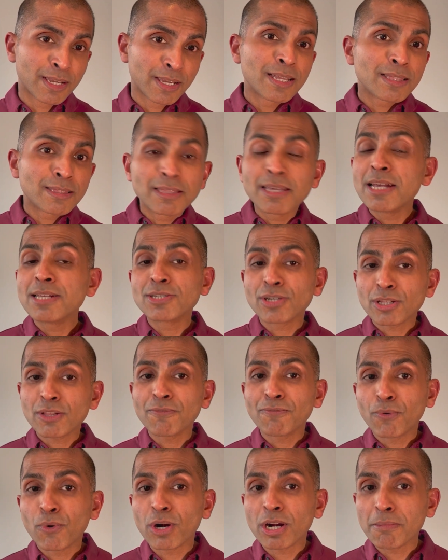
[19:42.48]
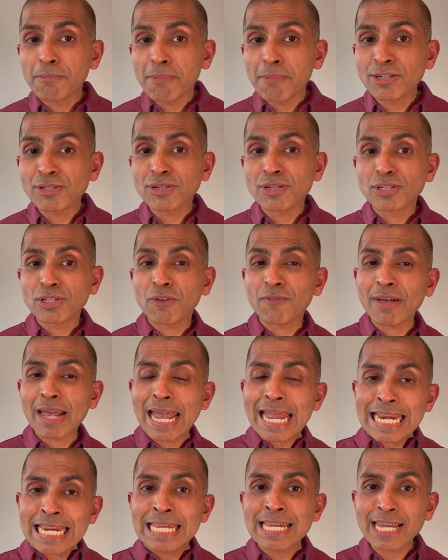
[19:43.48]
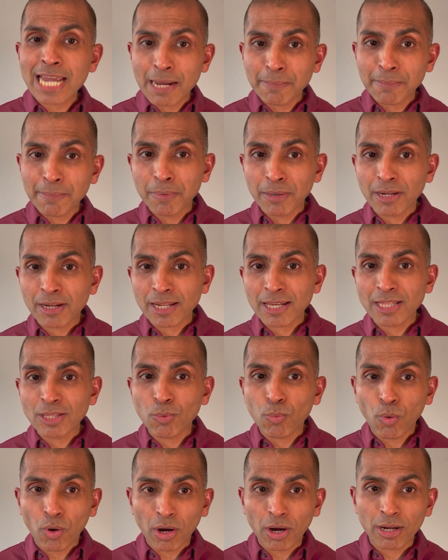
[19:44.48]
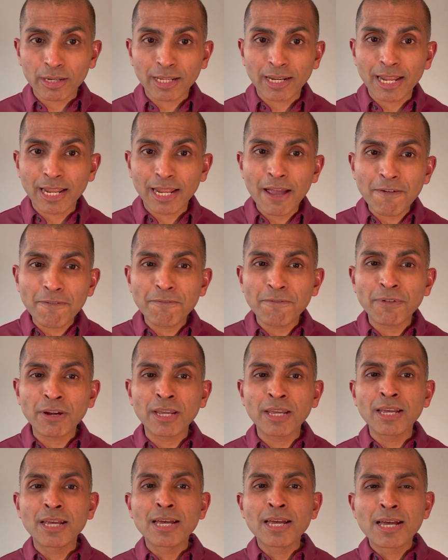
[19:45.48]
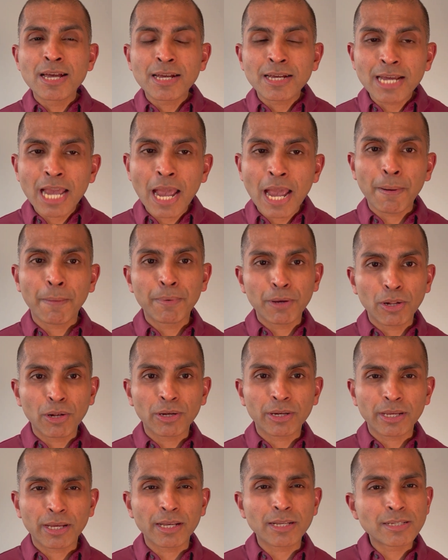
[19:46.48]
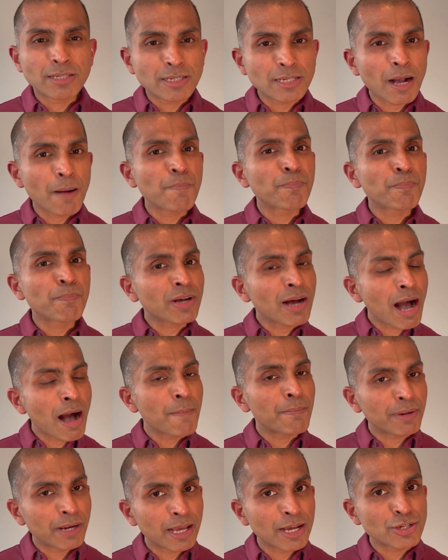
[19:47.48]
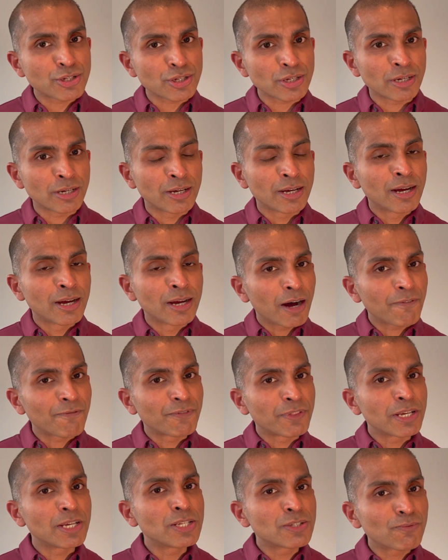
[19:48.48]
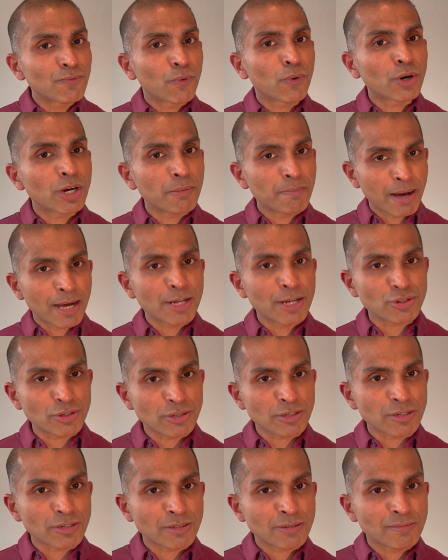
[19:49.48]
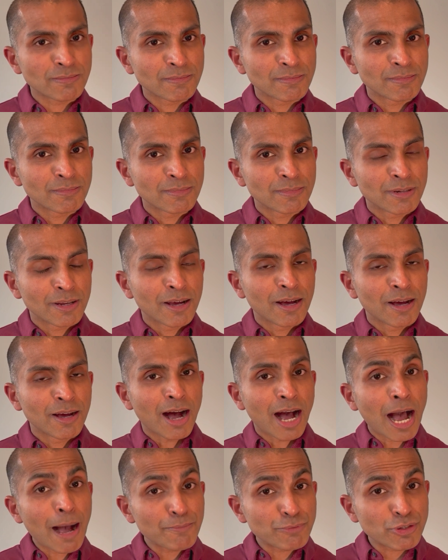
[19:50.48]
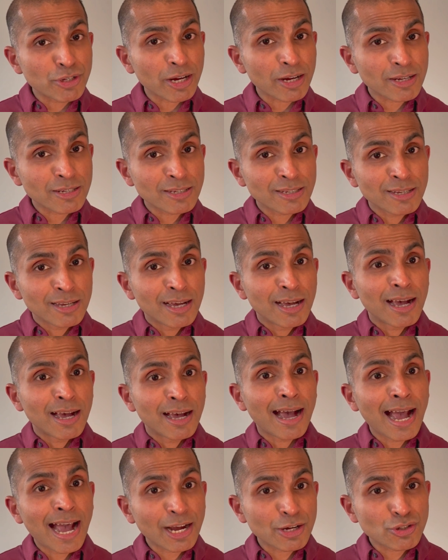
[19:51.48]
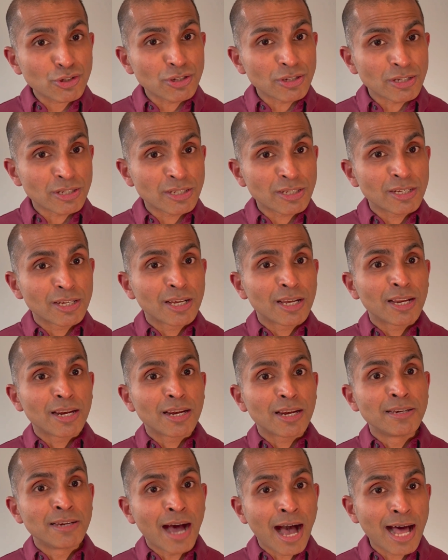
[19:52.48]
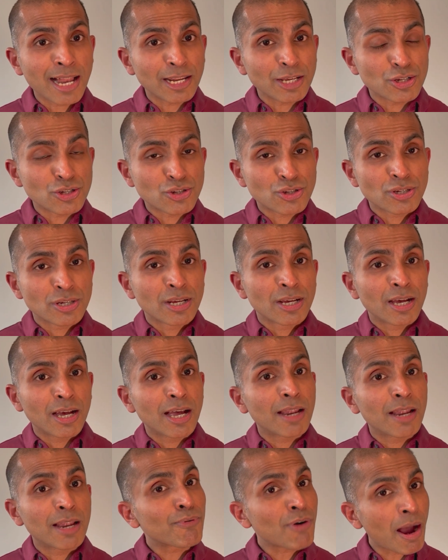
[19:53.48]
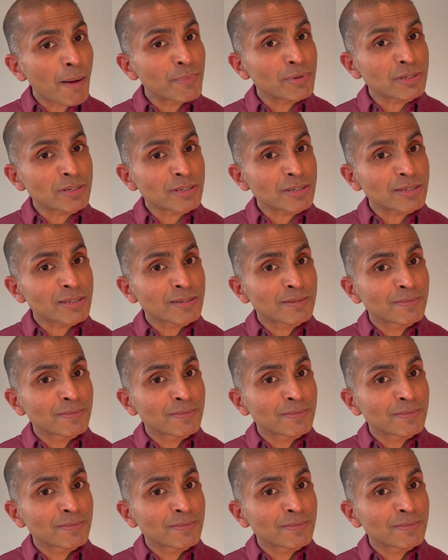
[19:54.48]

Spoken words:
These are the 4 dimensions of any capability in the world, and every capability is some combination of these 4 dimensions: objects, actions, knowledge, and promises.